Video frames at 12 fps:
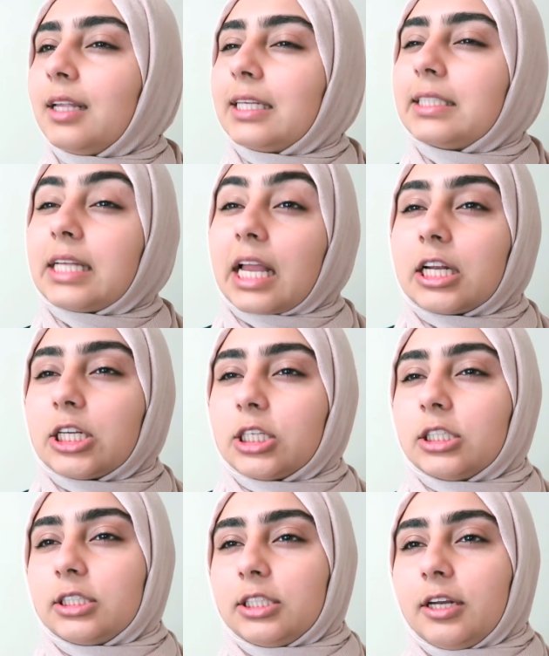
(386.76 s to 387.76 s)
like
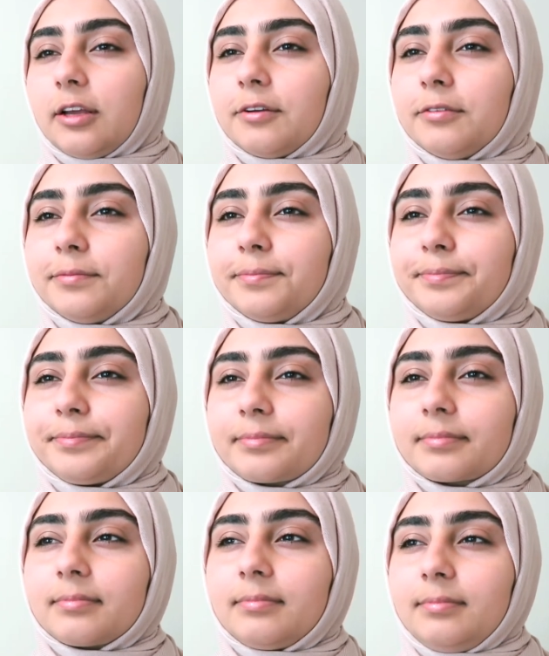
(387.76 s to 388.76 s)
sandals, you know?
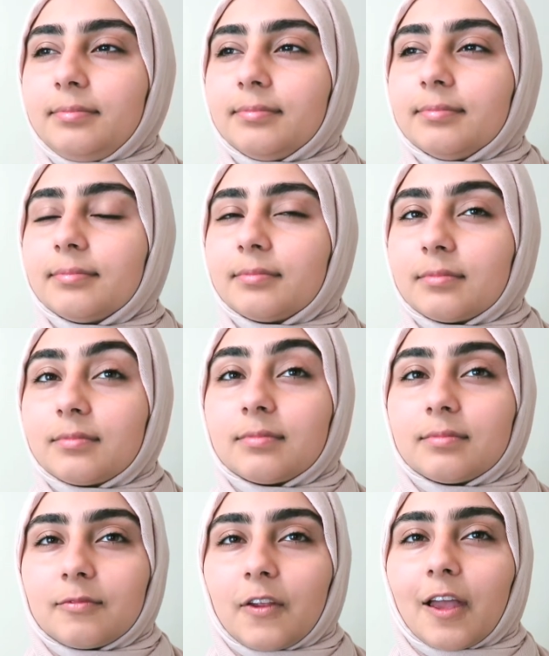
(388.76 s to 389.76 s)

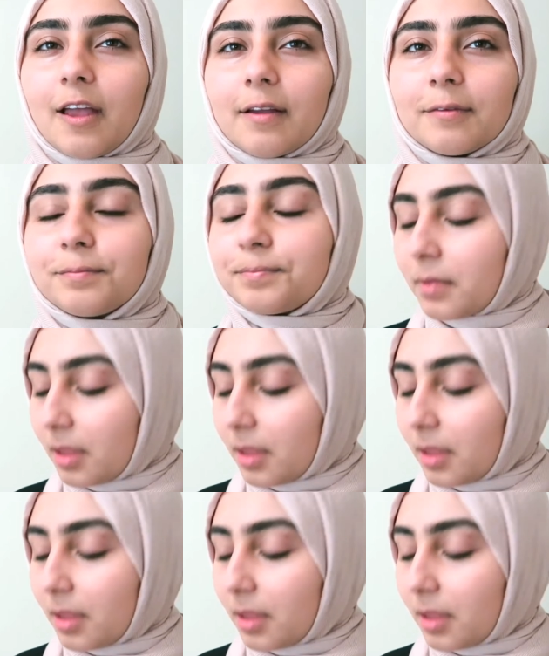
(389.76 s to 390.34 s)
Yeah,